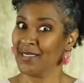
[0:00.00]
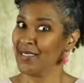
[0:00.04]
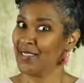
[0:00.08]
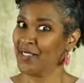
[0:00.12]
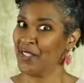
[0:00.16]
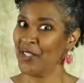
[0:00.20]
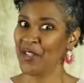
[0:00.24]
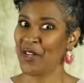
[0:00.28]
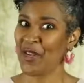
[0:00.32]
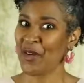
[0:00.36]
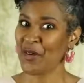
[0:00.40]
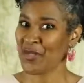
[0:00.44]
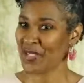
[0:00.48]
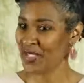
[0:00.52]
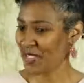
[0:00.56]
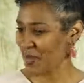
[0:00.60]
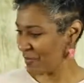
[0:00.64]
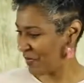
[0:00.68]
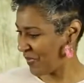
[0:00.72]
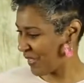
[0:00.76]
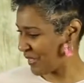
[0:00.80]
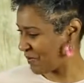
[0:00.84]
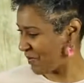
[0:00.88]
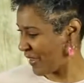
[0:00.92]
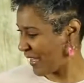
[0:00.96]
You know
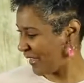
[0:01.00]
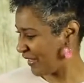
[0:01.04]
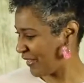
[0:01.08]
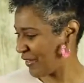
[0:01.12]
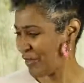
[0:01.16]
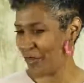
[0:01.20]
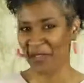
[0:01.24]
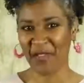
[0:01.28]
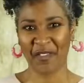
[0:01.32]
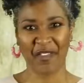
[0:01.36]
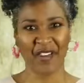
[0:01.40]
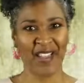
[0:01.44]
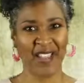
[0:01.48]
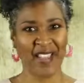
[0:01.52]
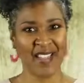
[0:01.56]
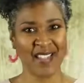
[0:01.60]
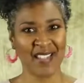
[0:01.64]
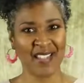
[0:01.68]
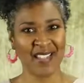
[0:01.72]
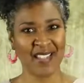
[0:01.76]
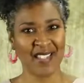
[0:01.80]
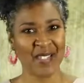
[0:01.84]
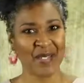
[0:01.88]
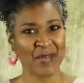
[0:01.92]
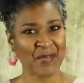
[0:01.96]
something, my little
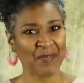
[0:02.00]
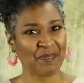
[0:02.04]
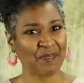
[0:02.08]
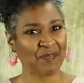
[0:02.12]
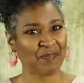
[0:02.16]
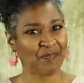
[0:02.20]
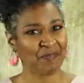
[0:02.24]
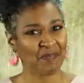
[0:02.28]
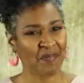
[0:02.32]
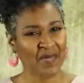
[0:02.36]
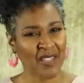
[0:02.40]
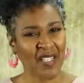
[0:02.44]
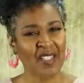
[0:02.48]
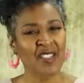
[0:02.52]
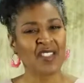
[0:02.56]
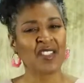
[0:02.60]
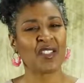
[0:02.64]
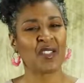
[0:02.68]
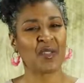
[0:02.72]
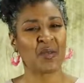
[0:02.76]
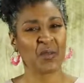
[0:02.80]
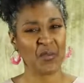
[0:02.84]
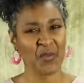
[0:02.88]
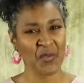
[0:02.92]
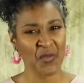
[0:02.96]
friends? It
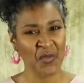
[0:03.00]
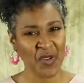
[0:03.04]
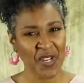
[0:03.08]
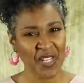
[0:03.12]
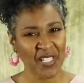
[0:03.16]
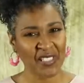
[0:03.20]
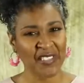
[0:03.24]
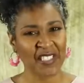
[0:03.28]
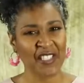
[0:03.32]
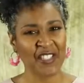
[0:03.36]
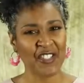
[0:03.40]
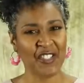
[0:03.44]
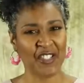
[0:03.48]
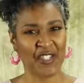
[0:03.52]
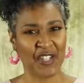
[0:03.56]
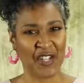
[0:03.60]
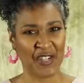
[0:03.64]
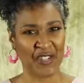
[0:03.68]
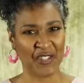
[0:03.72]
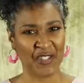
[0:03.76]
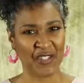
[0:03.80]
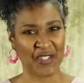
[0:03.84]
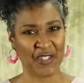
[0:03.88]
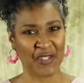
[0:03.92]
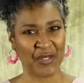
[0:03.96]
just really
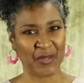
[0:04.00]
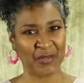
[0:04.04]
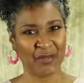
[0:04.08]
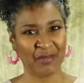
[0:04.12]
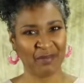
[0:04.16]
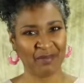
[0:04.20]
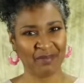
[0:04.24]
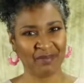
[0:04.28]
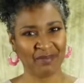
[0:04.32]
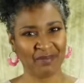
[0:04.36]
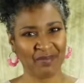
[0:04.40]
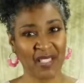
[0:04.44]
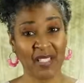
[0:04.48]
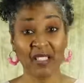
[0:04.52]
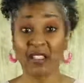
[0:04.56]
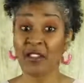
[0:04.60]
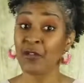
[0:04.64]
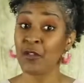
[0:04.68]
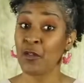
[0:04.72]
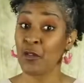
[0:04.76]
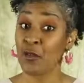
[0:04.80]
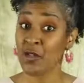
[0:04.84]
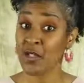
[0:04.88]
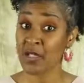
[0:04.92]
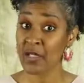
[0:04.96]
shows you that
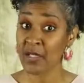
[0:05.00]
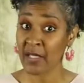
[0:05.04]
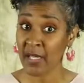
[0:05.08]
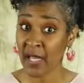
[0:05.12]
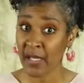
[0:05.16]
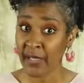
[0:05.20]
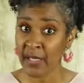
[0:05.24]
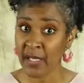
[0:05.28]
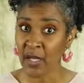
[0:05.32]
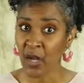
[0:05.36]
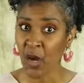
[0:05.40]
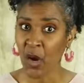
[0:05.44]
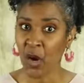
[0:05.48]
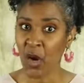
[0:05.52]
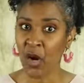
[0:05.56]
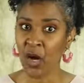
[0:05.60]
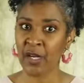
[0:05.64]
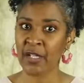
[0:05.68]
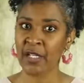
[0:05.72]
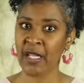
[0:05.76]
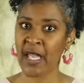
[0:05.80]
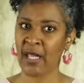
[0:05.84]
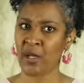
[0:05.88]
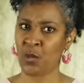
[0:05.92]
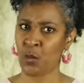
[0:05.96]
if you study
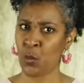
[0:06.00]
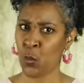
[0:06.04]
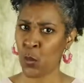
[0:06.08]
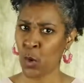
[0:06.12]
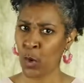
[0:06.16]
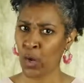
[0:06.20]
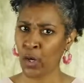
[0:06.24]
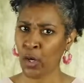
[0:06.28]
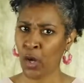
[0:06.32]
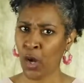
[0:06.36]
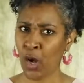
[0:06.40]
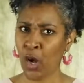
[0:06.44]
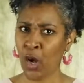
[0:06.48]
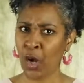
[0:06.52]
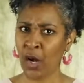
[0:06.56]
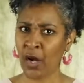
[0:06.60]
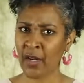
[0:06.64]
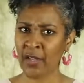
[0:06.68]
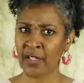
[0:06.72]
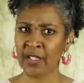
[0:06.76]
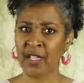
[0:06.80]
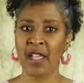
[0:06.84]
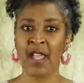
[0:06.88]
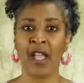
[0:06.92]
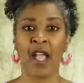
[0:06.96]
hard and work
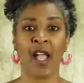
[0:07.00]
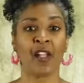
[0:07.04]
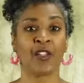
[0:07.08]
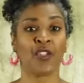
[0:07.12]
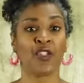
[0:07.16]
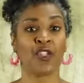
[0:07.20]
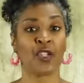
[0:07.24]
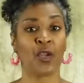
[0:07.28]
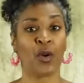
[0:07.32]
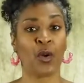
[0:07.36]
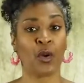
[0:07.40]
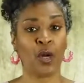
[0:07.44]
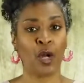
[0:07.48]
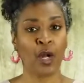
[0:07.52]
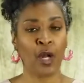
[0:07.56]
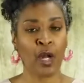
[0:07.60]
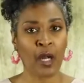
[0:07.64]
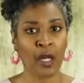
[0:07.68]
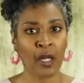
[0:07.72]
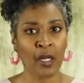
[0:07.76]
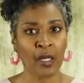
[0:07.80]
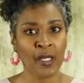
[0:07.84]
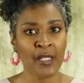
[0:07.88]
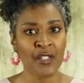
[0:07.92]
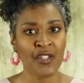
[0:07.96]
hard and show
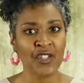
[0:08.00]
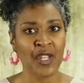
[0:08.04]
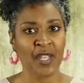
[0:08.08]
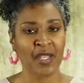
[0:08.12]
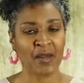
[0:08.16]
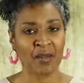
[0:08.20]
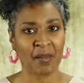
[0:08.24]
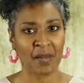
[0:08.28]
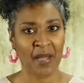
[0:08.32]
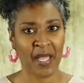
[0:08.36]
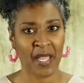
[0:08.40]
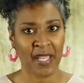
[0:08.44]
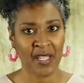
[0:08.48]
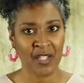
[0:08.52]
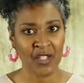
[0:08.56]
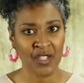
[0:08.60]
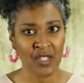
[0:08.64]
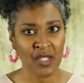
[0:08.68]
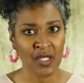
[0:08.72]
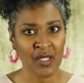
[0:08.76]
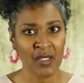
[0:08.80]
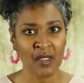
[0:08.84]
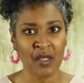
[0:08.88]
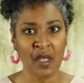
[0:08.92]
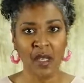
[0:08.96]
courage and
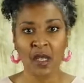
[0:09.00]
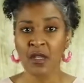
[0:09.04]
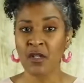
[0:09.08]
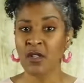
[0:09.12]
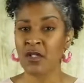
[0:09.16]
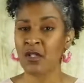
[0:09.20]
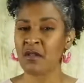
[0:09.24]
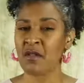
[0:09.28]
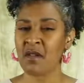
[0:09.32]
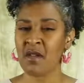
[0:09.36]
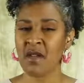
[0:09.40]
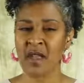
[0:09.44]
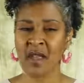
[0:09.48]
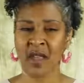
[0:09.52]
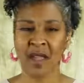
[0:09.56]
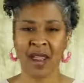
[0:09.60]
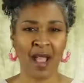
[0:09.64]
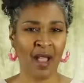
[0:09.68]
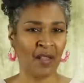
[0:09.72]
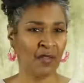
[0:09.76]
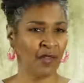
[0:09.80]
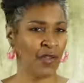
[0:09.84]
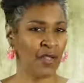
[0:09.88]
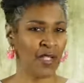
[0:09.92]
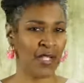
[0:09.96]
patience to
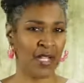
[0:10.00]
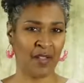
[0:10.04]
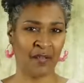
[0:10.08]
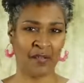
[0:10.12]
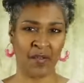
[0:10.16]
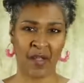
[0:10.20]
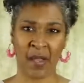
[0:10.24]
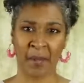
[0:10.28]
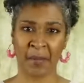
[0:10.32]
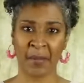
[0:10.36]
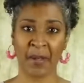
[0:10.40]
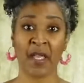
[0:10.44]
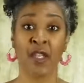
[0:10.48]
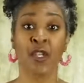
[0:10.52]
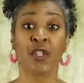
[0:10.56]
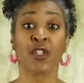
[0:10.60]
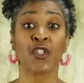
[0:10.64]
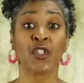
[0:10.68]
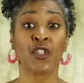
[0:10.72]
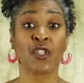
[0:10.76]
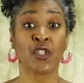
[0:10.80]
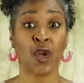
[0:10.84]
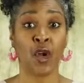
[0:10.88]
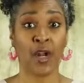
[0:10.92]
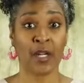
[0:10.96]
never give up,
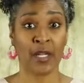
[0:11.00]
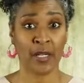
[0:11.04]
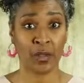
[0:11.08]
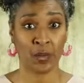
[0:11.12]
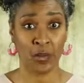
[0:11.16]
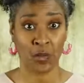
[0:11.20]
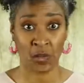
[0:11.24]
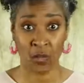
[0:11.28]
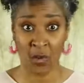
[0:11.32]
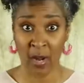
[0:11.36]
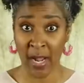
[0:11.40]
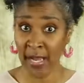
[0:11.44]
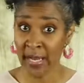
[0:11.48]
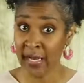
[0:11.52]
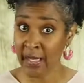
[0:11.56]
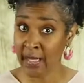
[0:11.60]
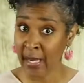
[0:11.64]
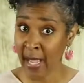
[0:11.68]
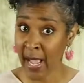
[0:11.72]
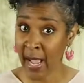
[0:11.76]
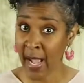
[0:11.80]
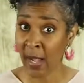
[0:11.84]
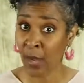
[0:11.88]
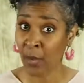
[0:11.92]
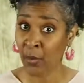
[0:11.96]
starting right
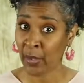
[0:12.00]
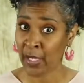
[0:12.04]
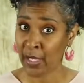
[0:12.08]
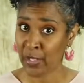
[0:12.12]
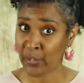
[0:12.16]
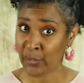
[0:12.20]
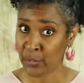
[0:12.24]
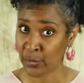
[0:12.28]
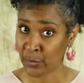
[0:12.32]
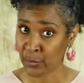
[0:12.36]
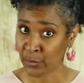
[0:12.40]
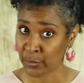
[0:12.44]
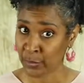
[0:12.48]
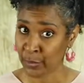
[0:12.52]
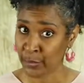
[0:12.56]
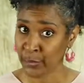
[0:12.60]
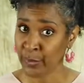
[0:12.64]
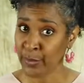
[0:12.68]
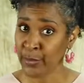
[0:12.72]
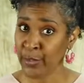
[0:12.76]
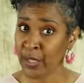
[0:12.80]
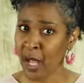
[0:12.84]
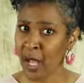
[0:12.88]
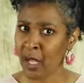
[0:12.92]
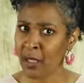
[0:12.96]
now in your
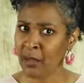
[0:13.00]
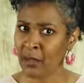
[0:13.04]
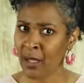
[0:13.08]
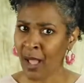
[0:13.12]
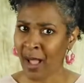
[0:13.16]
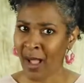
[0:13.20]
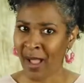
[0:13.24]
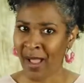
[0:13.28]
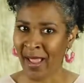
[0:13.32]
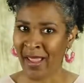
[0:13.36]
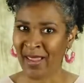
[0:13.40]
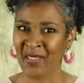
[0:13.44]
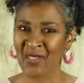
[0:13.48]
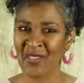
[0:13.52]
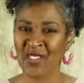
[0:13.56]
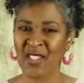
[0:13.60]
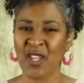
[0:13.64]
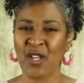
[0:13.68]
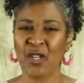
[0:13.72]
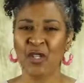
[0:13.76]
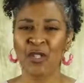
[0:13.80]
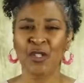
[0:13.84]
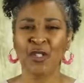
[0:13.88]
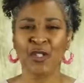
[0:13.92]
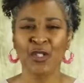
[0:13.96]
little young lives,
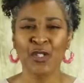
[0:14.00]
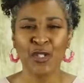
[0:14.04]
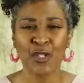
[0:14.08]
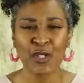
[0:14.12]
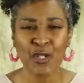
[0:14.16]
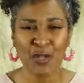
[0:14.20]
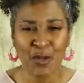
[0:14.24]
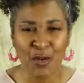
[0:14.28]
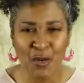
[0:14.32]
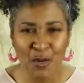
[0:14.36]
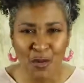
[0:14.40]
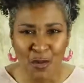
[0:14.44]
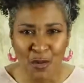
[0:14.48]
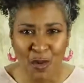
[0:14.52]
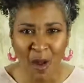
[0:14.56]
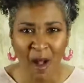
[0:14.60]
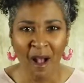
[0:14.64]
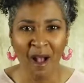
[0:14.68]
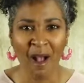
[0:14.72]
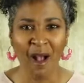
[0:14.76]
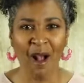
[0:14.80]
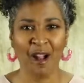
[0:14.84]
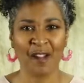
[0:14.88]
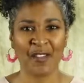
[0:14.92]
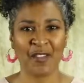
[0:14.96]
you
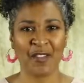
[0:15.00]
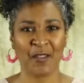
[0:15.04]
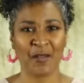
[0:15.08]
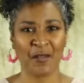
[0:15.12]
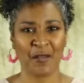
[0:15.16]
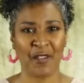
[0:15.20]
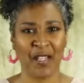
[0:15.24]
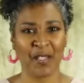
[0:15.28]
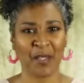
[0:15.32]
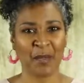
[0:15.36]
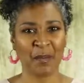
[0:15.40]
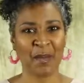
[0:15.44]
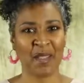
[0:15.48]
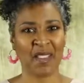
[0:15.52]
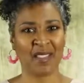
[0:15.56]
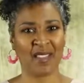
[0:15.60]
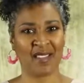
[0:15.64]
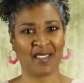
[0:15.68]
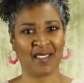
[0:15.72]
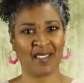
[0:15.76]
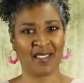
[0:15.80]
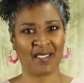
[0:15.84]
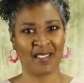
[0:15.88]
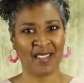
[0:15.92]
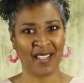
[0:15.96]
are developing
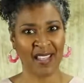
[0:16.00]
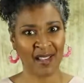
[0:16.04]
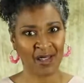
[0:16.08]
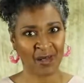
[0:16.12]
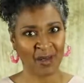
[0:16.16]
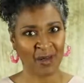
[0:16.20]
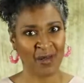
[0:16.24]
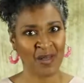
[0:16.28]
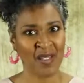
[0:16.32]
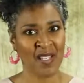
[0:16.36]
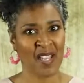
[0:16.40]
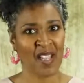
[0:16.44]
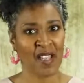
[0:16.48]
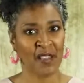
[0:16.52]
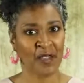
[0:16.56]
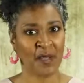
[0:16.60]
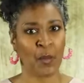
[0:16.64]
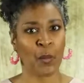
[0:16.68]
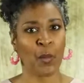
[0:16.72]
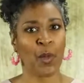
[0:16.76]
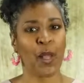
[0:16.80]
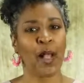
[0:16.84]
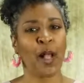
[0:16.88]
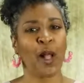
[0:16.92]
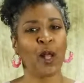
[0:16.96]
the skills
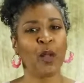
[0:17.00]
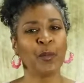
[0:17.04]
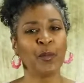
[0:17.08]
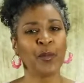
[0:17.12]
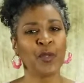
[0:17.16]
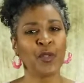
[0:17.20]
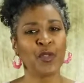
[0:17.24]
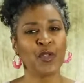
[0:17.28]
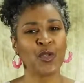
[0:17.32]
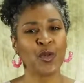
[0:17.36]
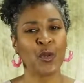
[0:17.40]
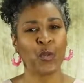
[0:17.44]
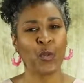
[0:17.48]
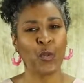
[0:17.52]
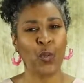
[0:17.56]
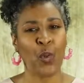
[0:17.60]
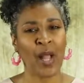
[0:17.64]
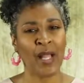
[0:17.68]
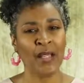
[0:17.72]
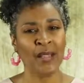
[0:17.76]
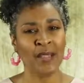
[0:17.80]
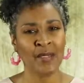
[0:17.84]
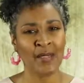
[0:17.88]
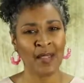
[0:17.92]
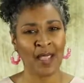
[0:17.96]
that will help you to
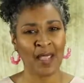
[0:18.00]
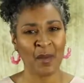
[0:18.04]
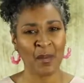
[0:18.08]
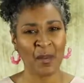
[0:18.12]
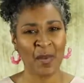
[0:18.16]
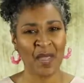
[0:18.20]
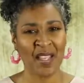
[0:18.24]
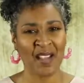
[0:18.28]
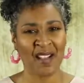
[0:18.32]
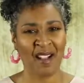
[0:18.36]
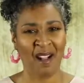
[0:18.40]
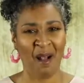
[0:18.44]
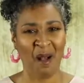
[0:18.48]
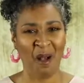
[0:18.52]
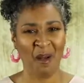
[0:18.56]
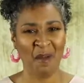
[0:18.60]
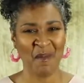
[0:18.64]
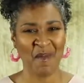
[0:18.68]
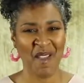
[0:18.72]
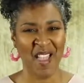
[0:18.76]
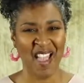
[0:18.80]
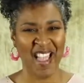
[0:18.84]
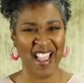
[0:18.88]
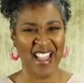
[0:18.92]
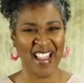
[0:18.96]
one day
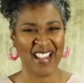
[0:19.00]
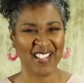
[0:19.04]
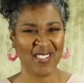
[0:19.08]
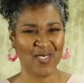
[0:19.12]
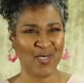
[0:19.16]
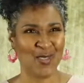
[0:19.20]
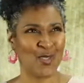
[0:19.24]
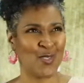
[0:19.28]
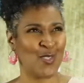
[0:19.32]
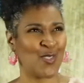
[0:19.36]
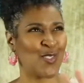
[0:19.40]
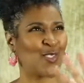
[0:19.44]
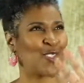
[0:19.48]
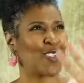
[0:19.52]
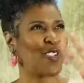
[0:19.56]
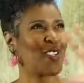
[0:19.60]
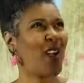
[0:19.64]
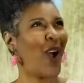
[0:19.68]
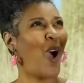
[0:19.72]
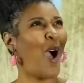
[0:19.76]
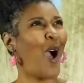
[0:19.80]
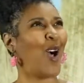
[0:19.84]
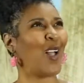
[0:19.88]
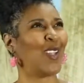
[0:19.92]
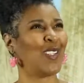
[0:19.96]
become a
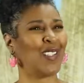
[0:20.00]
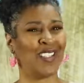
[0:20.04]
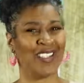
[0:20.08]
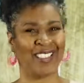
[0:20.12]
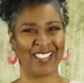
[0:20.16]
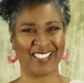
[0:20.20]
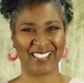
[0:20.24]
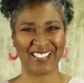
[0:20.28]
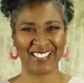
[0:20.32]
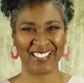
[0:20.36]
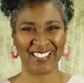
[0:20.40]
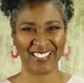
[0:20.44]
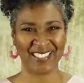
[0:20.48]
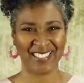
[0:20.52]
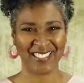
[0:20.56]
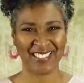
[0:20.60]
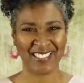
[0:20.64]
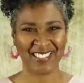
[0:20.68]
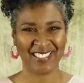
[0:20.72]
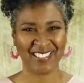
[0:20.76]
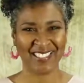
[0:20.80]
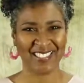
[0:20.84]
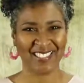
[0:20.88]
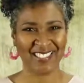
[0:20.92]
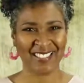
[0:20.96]
scholar.
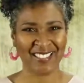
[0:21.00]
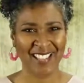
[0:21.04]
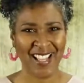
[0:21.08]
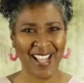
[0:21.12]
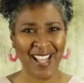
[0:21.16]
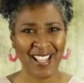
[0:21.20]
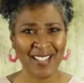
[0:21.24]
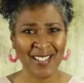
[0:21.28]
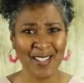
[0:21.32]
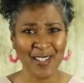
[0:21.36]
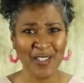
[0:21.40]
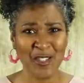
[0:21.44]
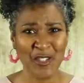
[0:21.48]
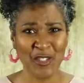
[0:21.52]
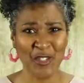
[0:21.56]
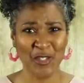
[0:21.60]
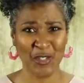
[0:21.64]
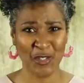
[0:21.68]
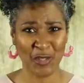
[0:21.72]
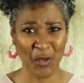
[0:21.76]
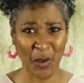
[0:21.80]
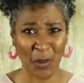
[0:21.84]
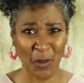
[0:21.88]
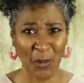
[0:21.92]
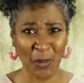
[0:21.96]
That is
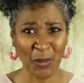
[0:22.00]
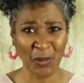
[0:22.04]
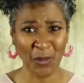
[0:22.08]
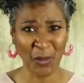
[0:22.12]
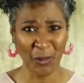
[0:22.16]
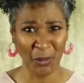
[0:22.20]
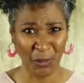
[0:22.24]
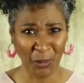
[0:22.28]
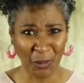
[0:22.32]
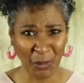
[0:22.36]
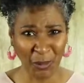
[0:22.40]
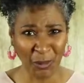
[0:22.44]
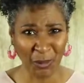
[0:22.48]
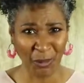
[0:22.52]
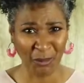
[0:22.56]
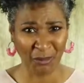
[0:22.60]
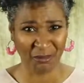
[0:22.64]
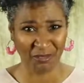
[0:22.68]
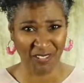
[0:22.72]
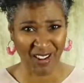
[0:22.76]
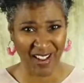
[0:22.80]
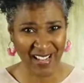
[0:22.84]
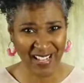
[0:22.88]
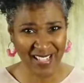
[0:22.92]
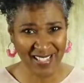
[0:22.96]
so cool,
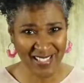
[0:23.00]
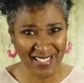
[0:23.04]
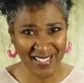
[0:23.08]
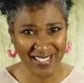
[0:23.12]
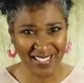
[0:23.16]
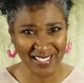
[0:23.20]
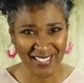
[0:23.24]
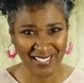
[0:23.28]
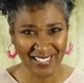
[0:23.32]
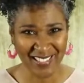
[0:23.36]
right?